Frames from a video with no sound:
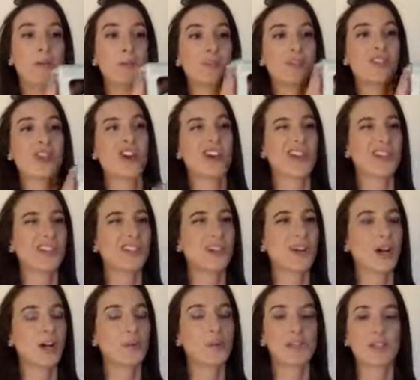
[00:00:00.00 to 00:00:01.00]
Sorry,
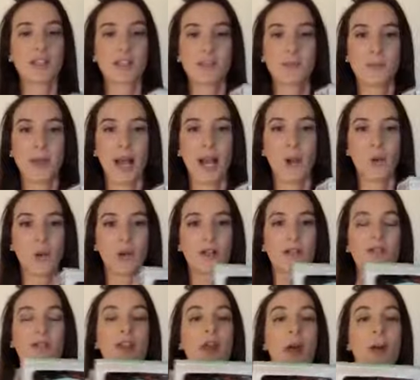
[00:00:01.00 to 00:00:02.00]
Instagram, if this is
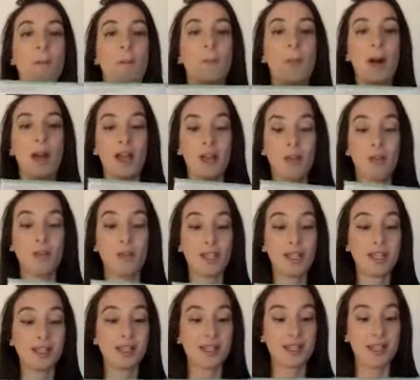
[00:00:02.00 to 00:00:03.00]
backwards, but
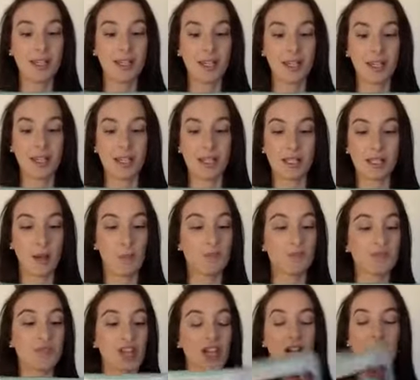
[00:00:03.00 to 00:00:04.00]
this is
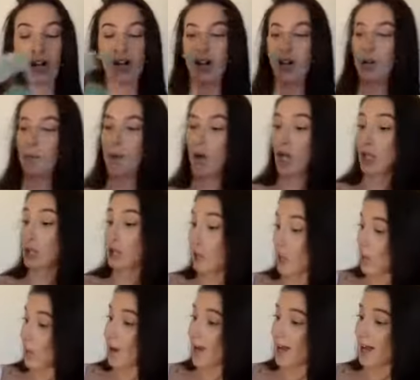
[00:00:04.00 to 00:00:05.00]

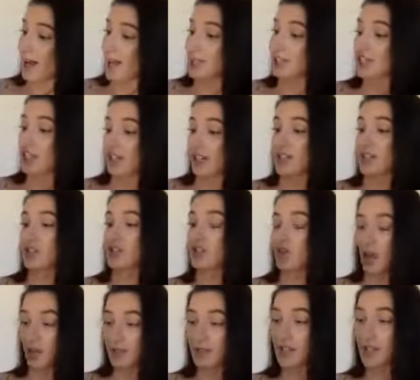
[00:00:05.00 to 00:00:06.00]
Aloha chicken
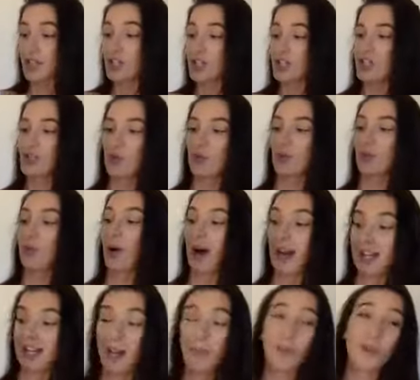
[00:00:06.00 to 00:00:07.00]
sausage. It's with
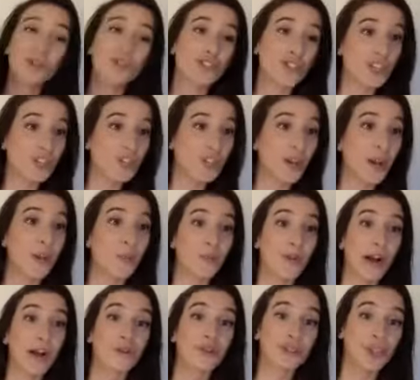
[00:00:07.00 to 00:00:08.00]
pineapple, ginger, and
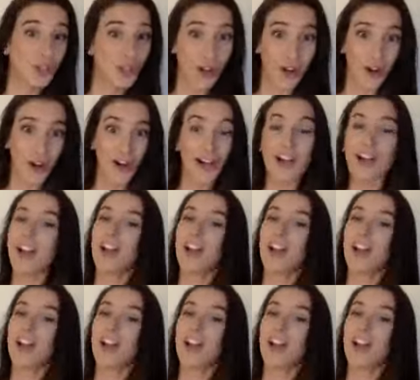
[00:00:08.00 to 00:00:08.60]
brown sugar.